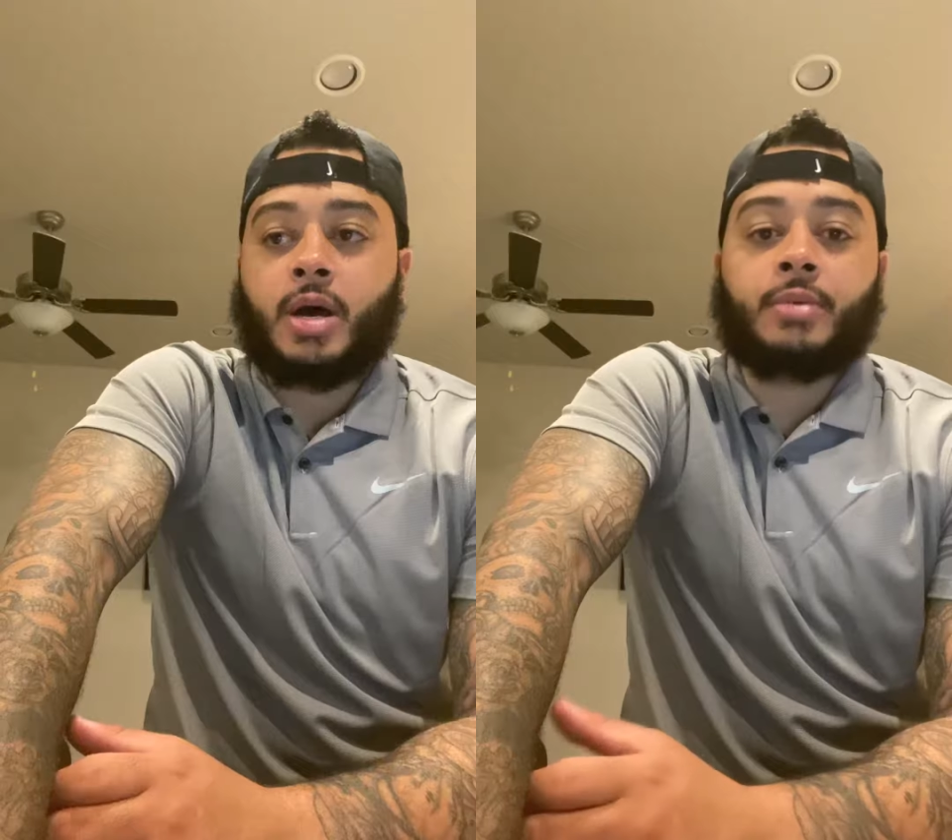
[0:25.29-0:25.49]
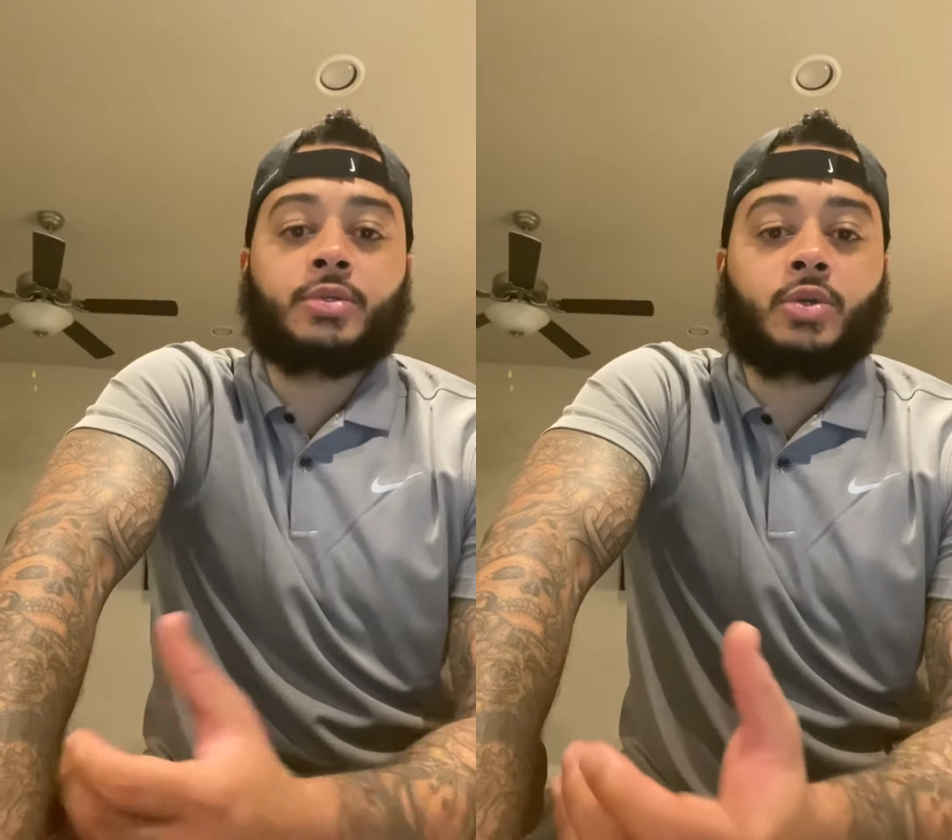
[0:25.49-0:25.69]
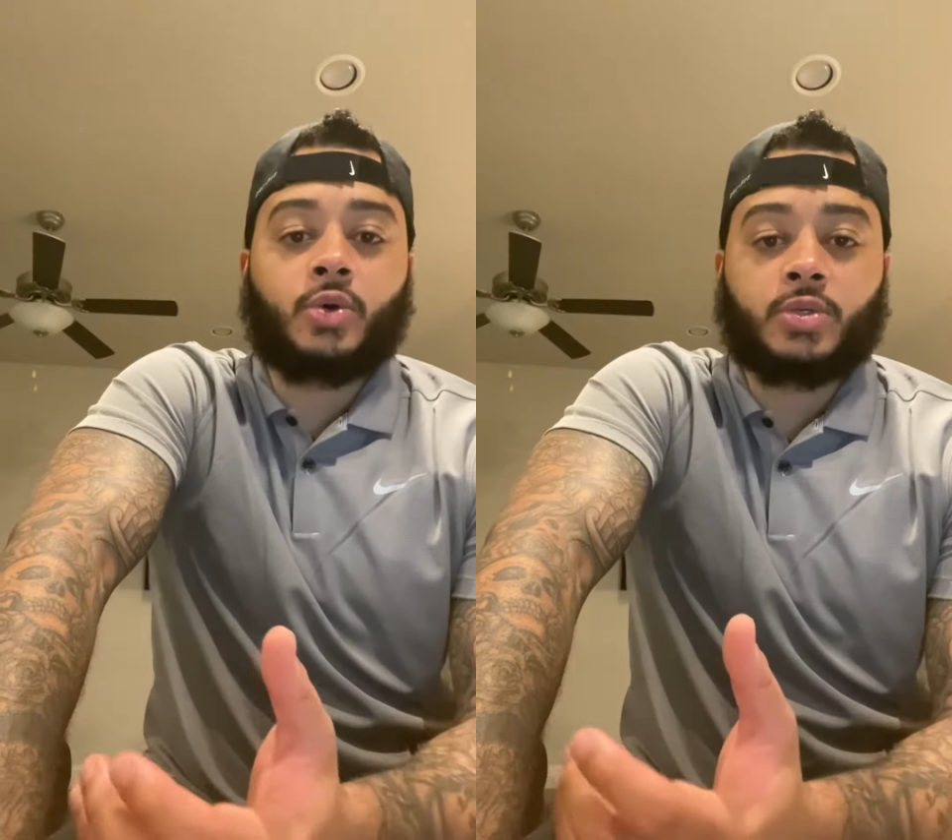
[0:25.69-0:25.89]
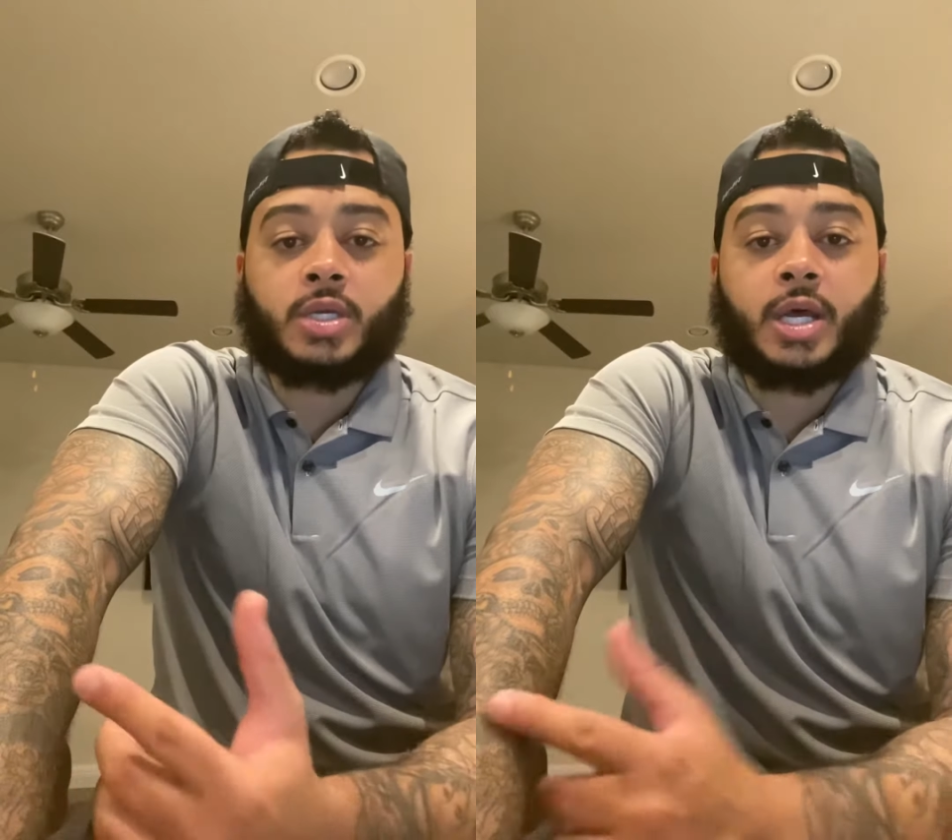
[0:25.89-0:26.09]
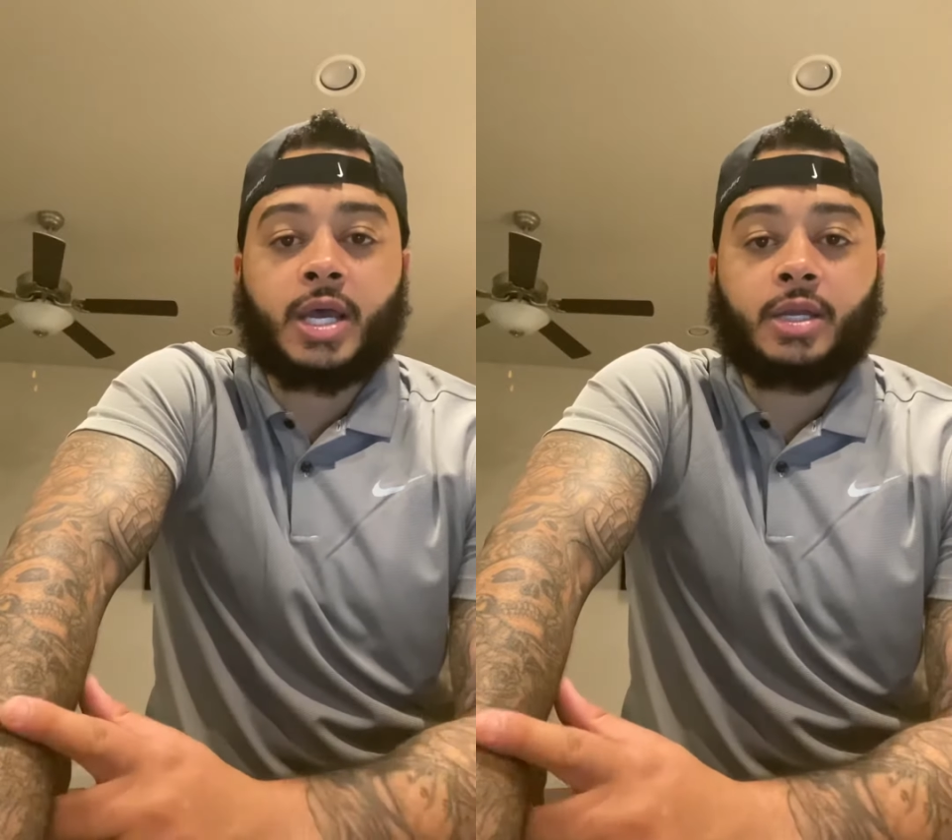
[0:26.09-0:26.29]
obstacles
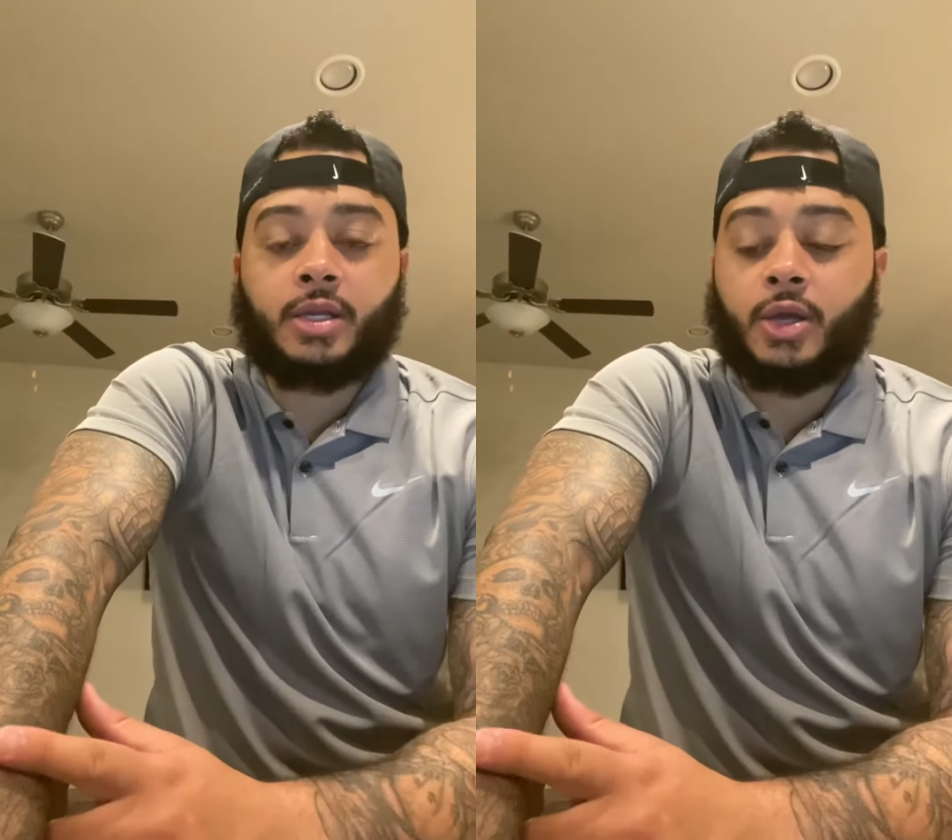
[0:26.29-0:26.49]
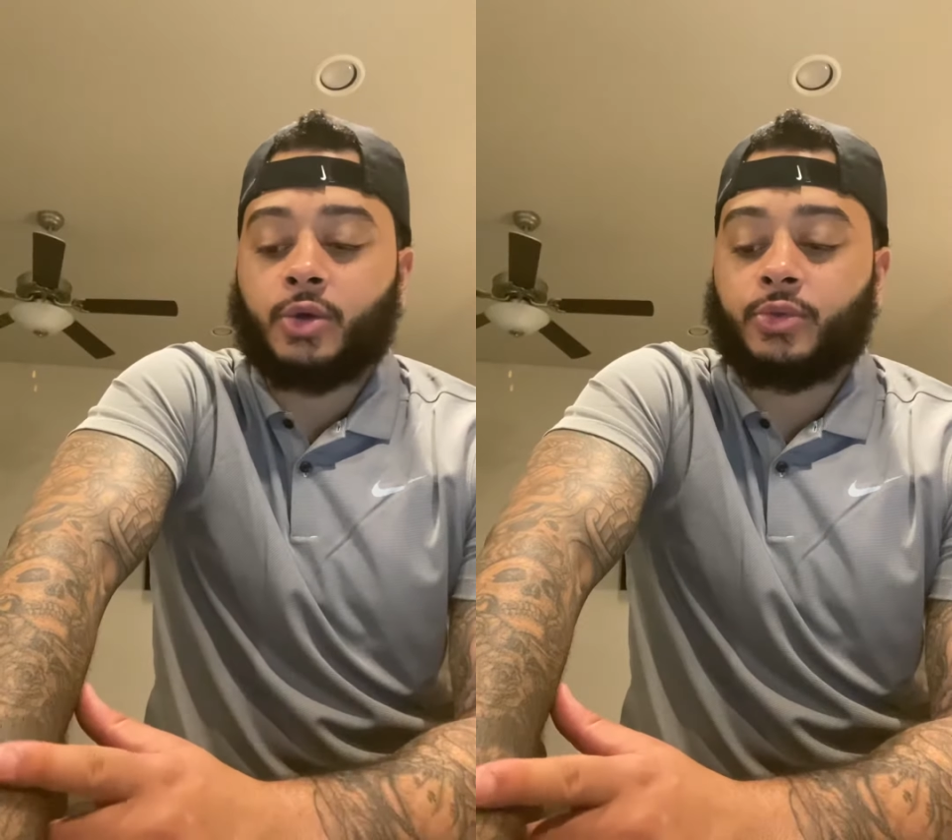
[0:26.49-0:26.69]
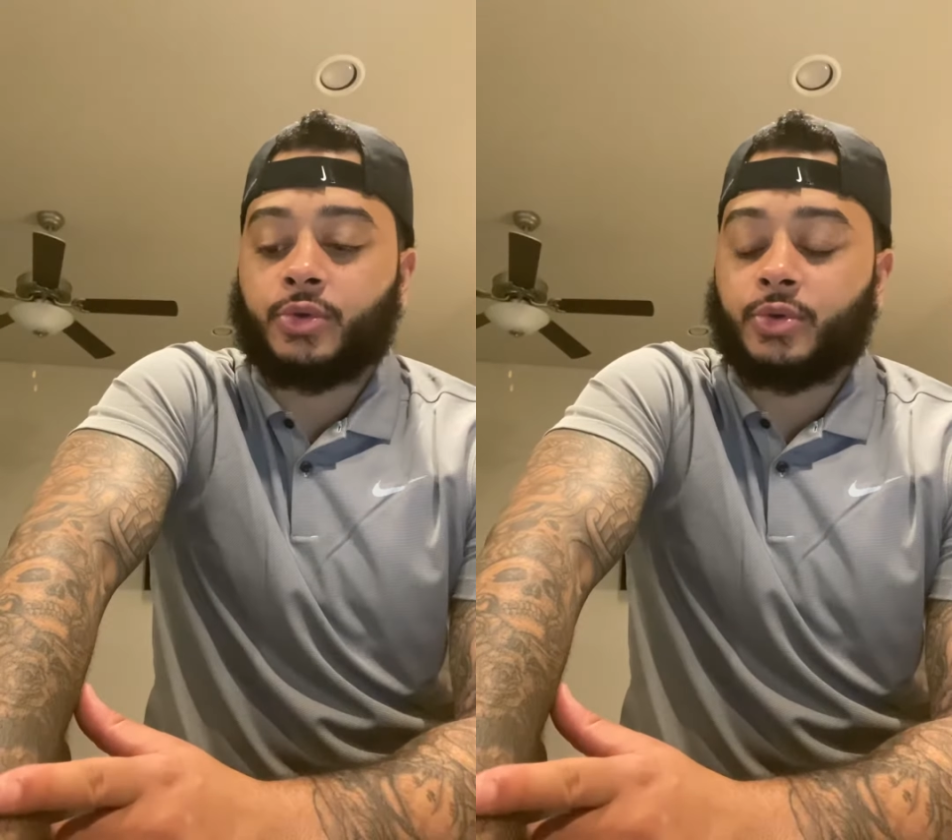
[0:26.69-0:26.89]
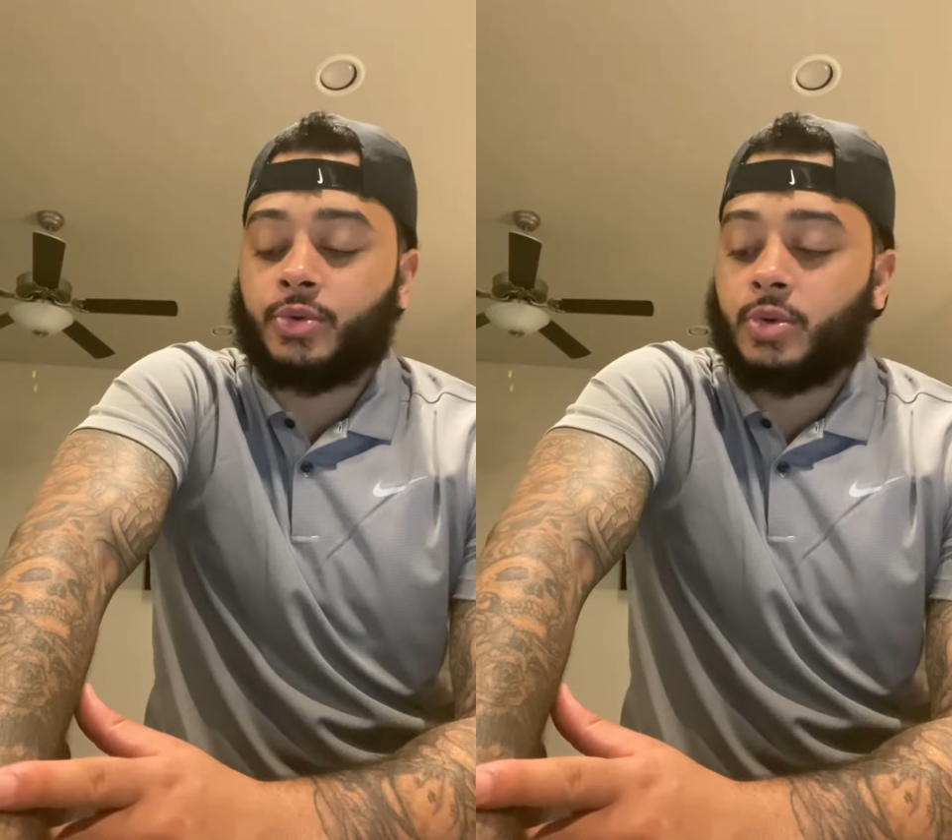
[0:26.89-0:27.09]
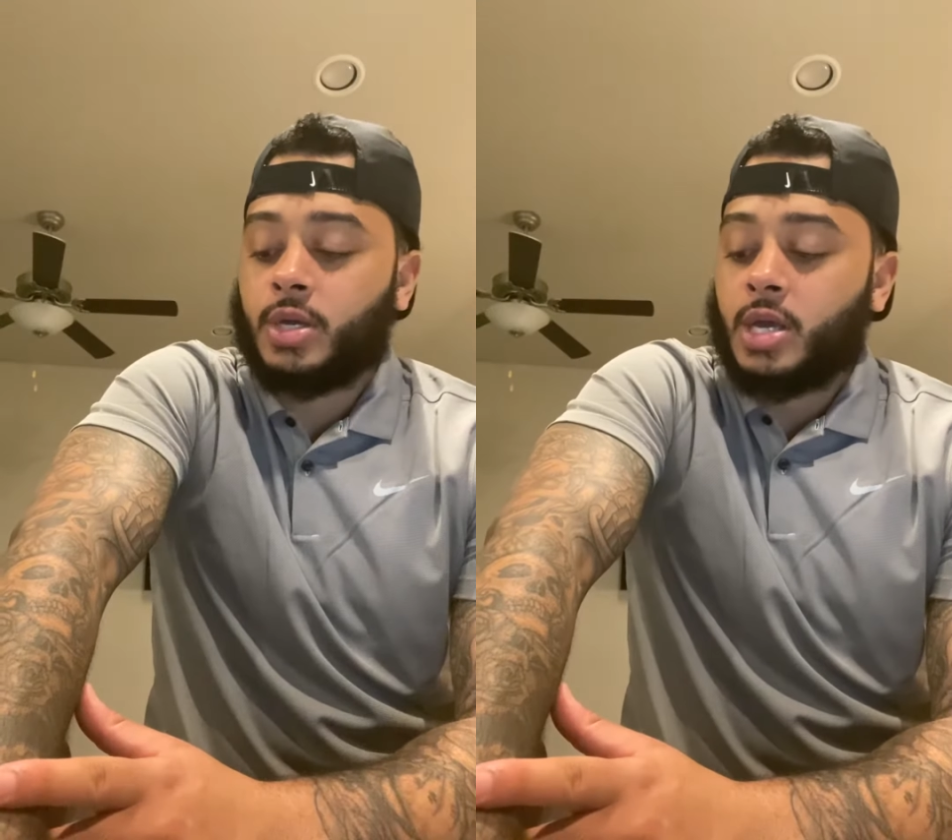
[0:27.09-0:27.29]
that I had to go through.